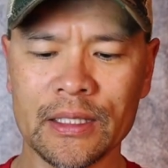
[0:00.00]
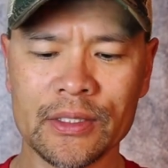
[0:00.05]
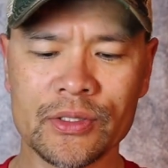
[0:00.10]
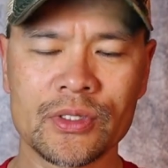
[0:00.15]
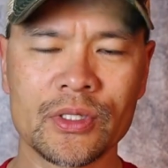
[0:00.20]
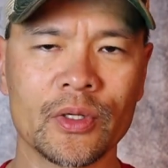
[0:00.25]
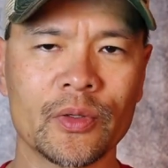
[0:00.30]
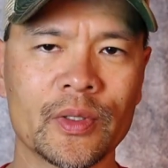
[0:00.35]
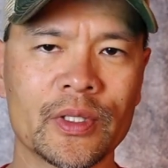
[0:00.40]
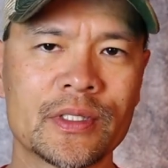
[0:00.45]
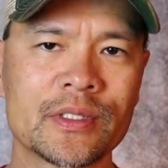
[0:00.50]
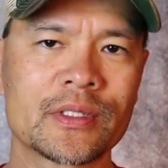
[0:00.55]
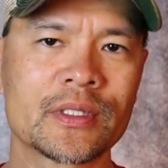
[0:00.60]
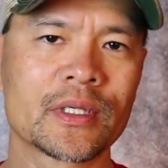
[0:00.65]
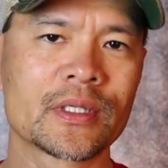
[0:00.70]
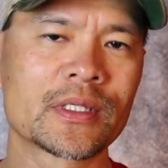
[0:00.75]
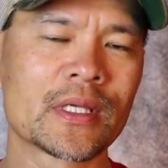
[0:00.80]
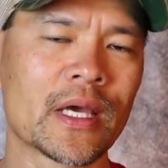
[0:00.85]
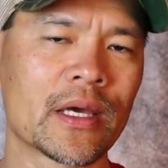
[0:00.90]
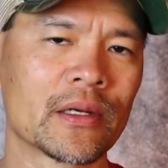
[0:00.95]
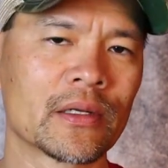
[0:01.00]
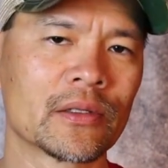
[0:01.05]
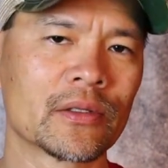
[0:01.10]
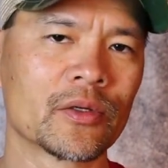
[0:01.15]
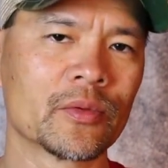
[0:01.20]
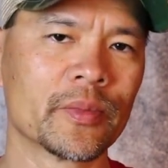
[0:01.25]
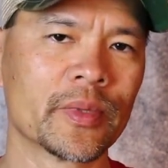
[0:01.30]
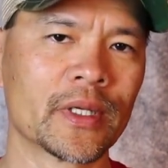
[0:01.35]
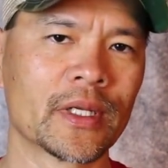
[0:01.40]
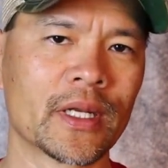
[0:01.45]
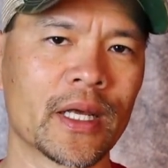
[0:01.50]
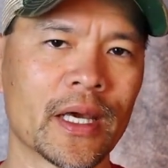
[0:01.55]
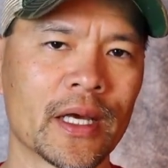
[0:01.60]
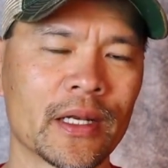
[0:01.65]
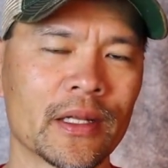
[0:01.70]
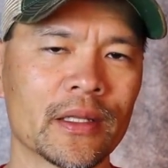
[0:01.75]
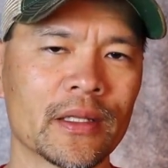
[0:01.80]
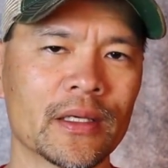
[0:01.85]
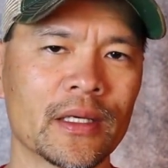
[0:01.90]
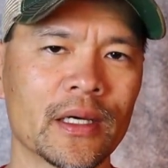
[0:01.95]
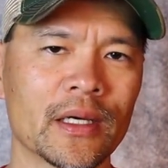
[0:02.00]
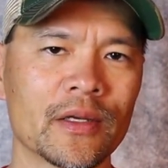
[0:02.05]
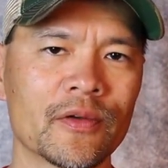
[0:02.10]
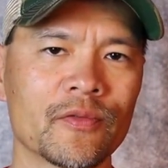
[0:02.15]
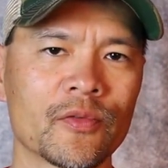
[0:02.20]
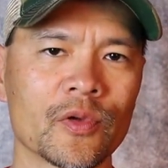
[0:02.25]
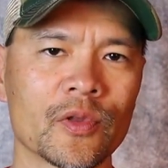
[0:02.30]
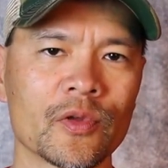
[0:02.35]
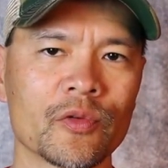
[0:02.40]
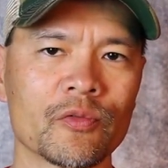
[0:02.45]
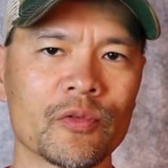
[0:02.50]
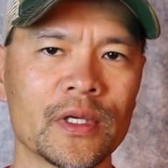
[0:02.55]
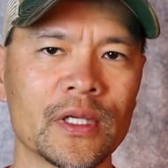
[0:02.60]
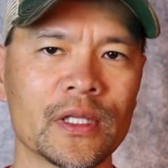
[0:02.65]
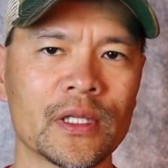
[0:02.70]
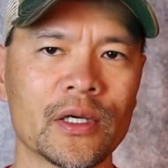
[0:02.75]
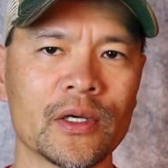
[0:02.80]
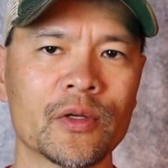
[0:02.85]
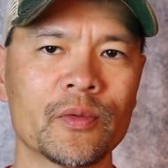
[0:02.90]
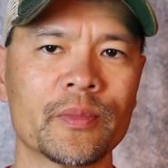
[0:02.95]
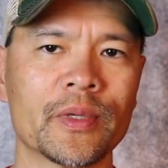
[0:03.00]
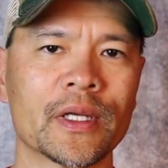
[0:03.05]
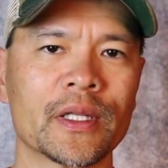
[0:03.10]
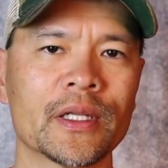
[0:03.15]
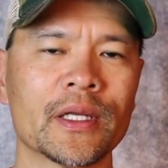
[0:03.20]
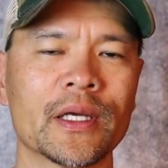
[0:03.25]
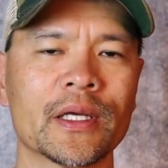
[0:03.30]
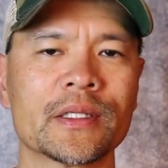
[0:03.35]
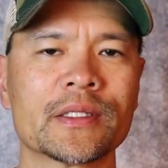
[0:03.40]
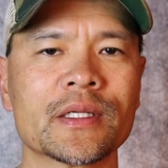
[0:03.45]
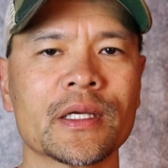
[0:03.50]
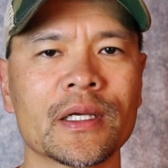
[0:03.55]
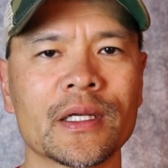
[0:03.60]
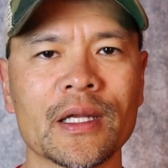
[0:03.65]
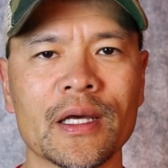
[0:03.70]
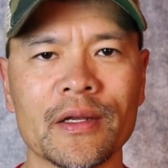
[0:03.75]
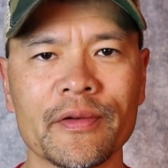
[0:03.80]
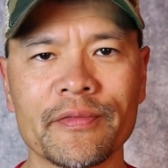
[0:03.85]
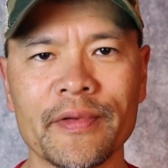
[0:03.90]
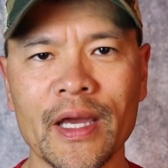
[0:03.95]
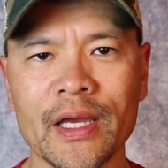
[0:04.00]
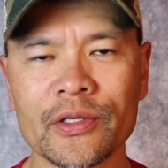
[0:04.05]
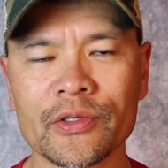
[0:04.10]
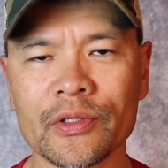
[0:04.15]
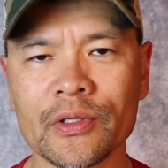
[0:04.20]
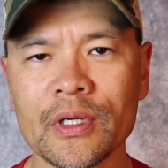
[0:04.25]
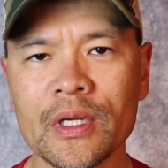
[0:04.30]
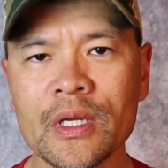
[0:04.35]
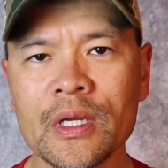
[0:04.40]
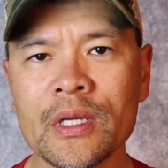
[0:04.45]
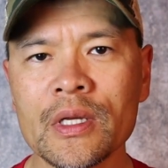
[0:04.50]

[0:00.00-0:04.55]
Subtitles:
so it sticks out a little bit out of the gun for the reload, but it's a non-factor.